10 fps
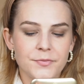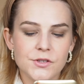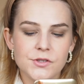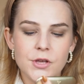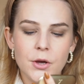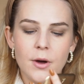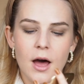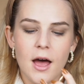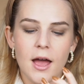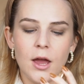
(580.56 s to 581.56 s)
So
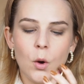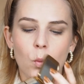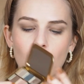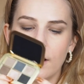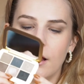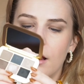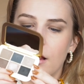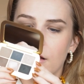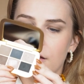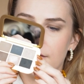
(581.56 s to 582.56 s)
I will
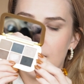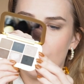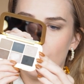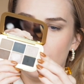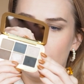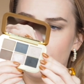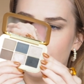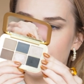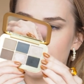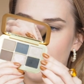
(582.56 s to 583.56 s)
now
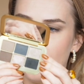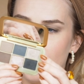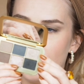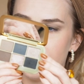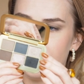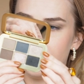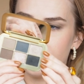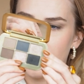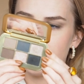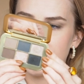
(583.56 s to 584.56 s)
put on
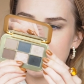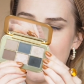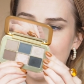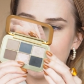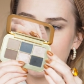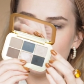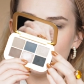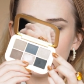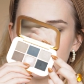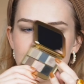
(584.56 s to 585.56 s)
Metallic
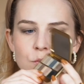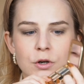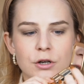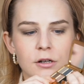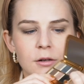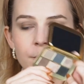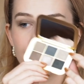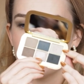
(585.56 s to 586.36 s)
Moon Swirl.